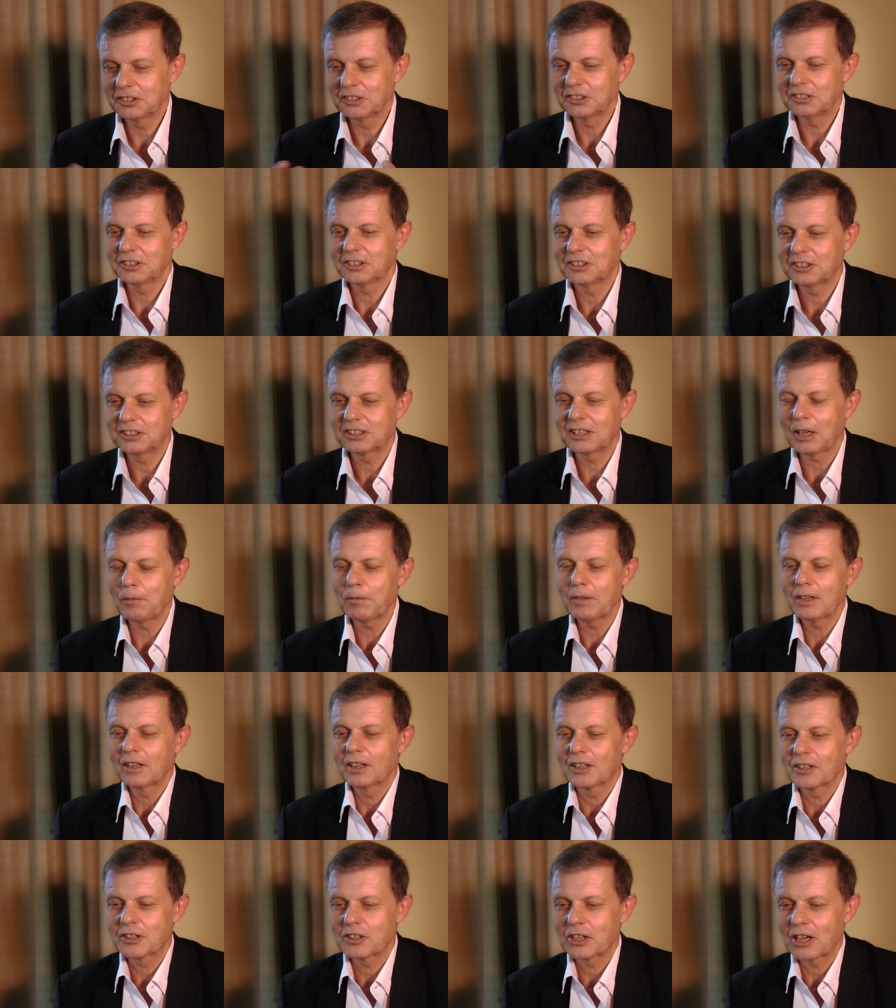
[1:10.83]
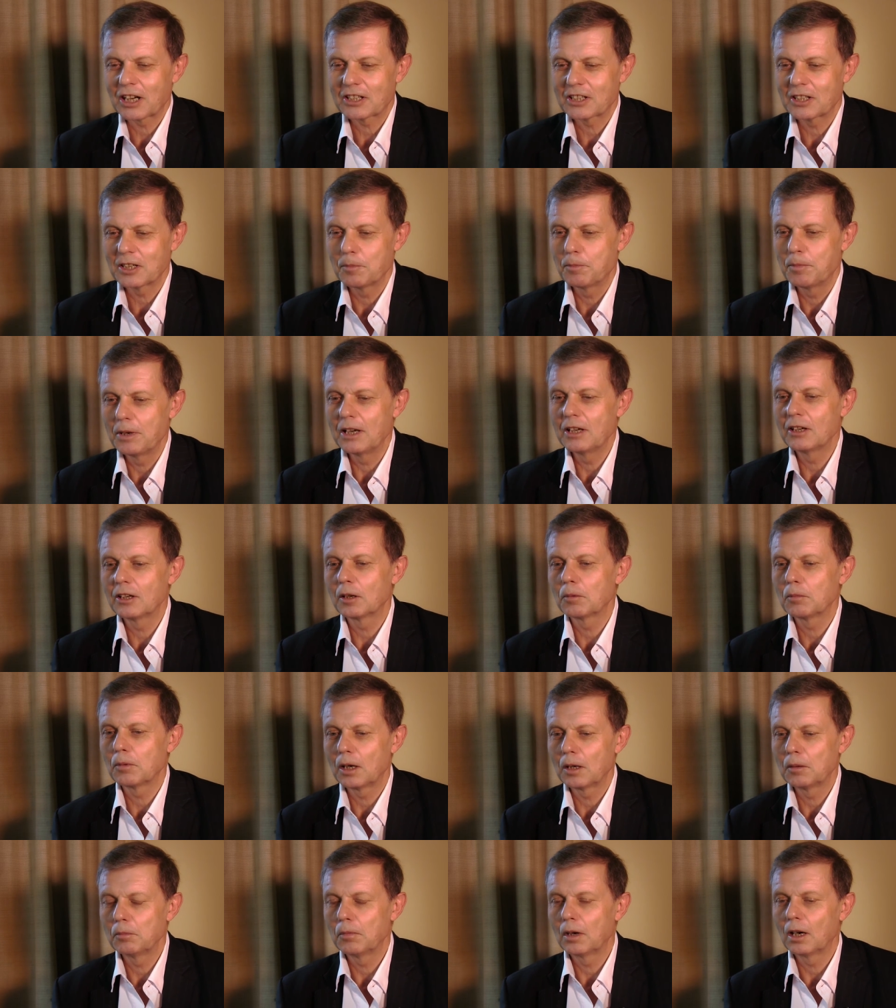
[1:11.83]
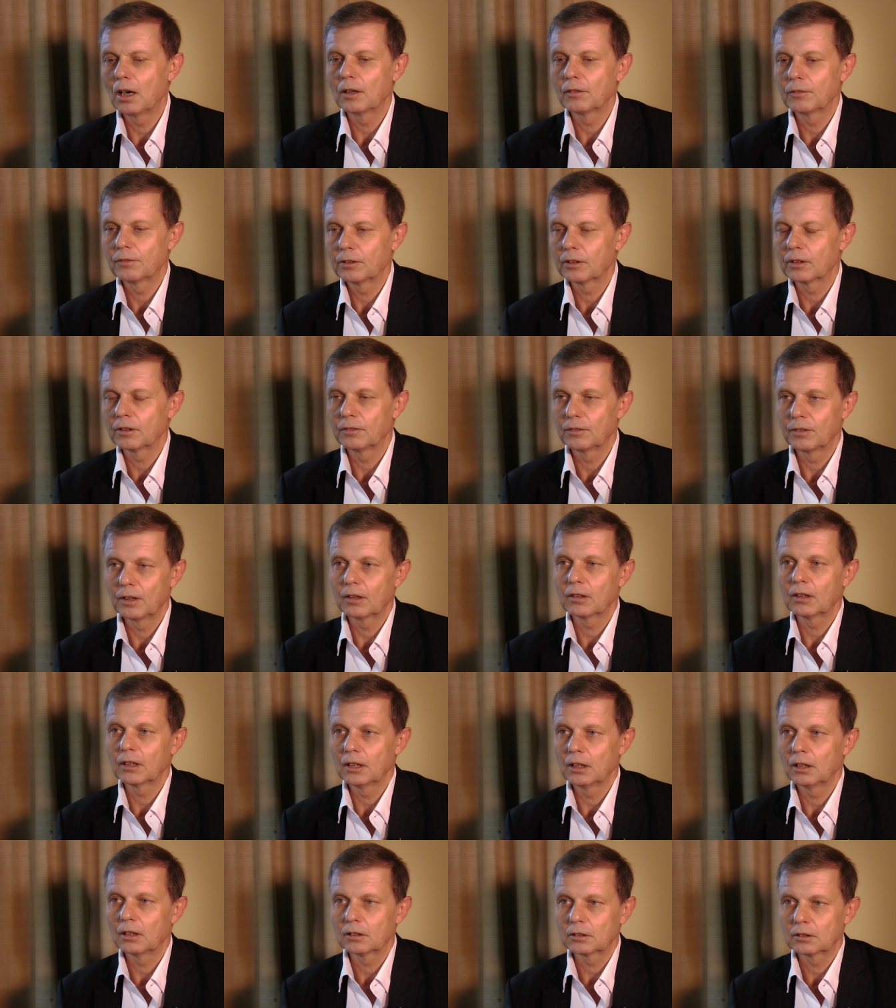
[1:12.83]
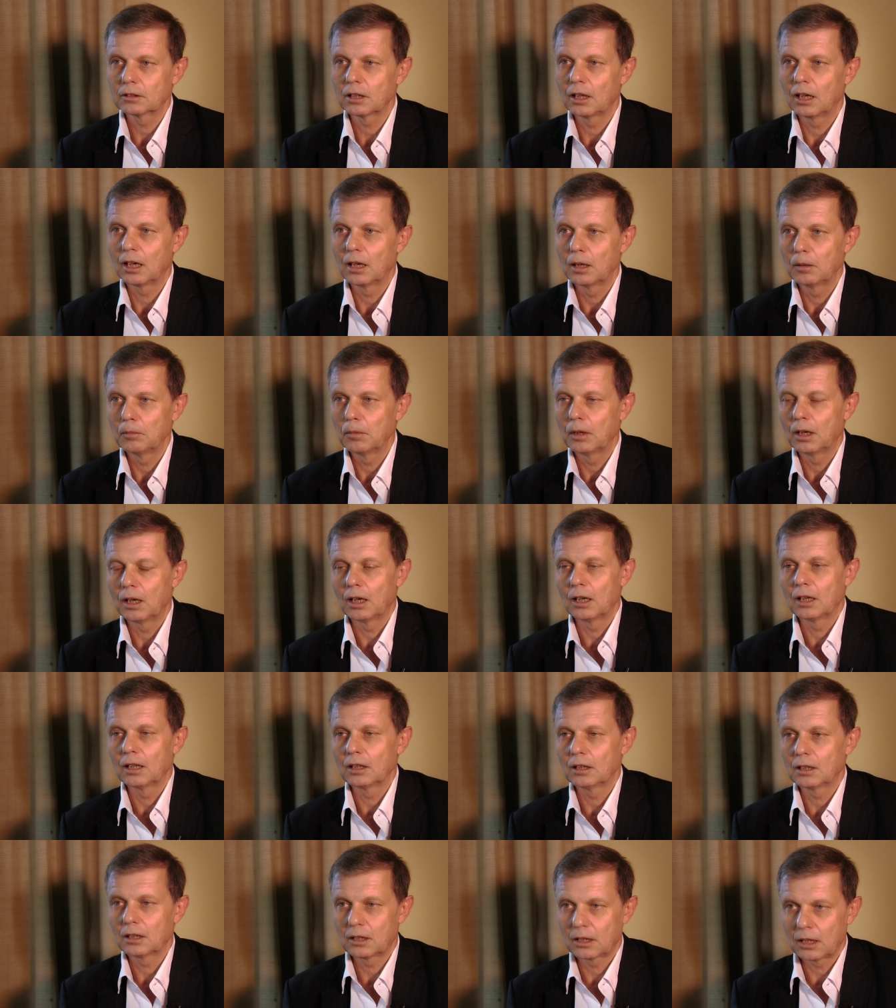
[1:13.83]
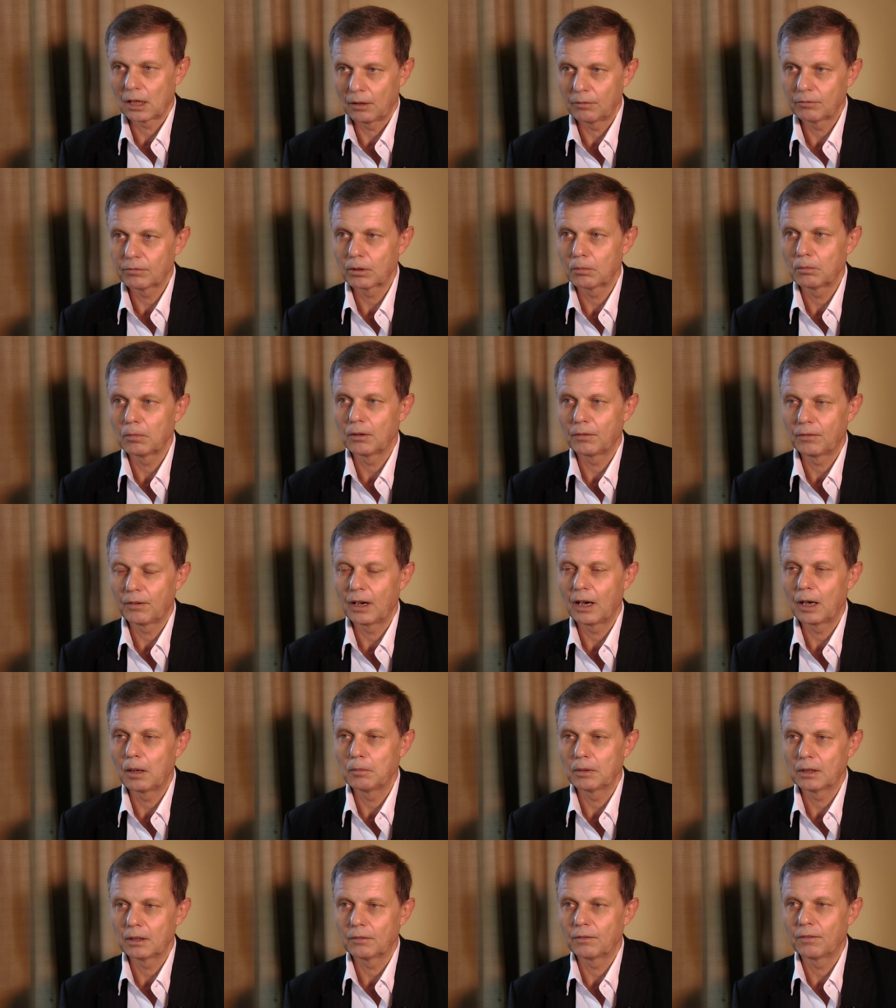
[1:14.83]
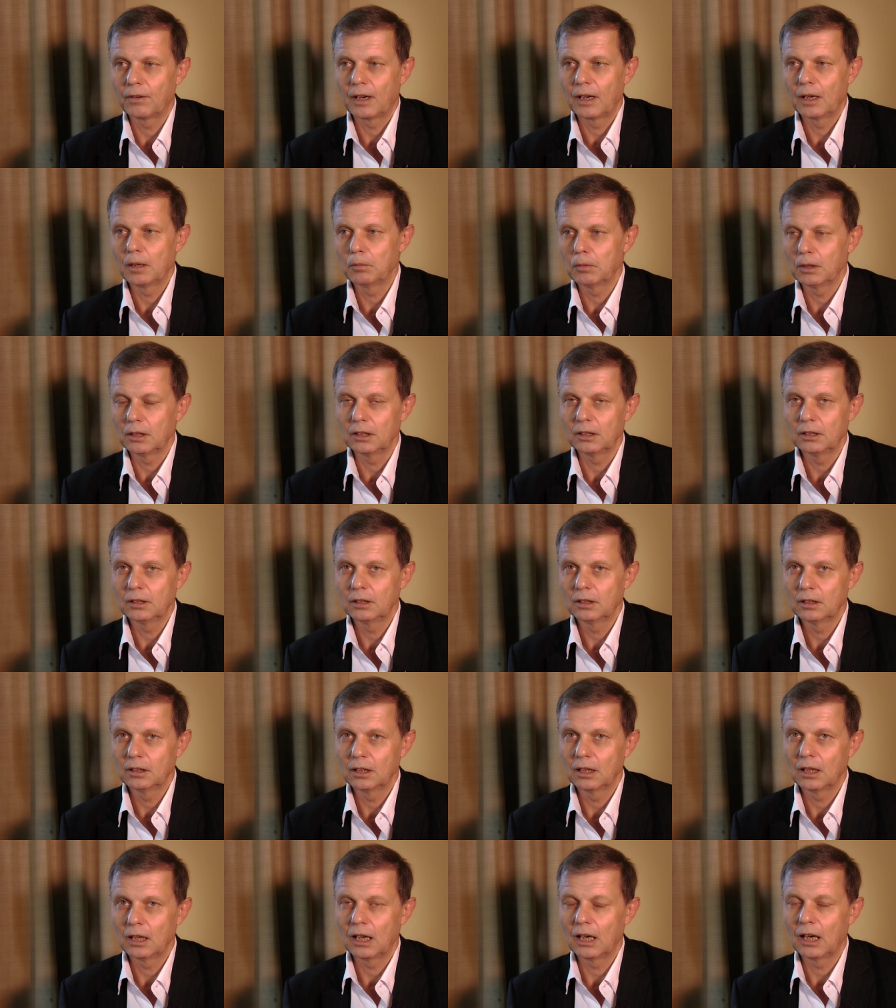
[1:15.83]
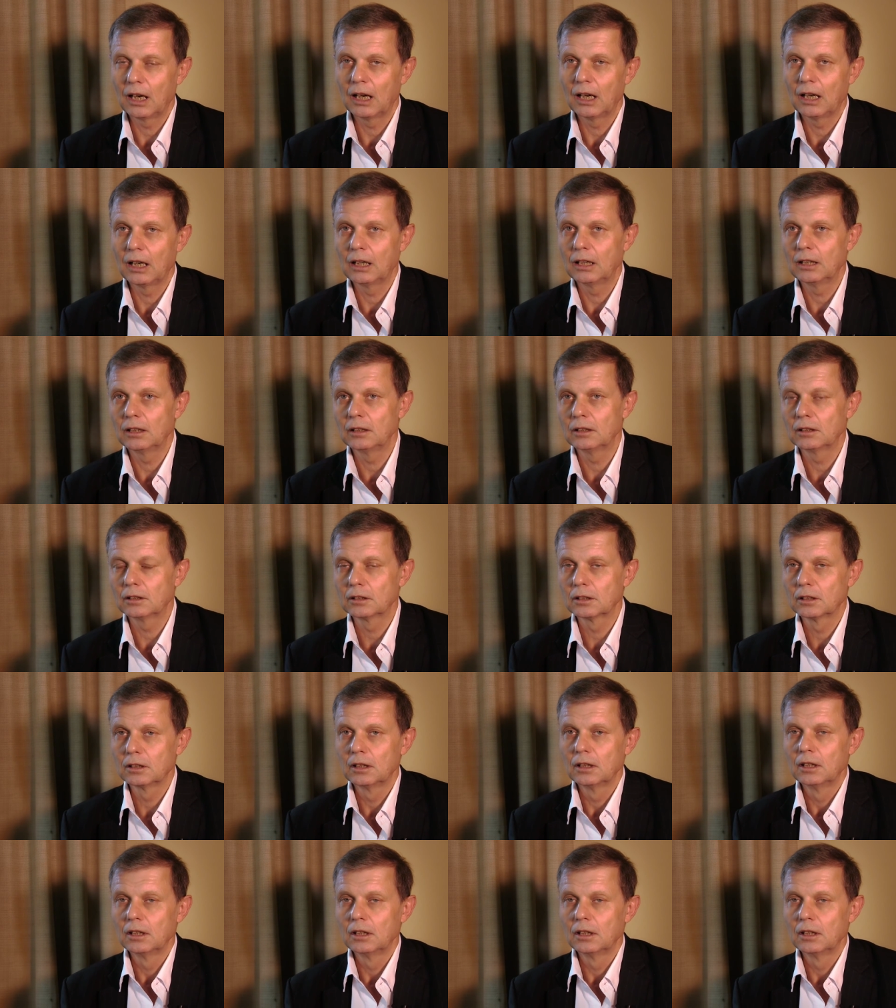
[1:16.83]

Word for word: it's something that's actually been on my mind for a very long time. I come from a farming family, and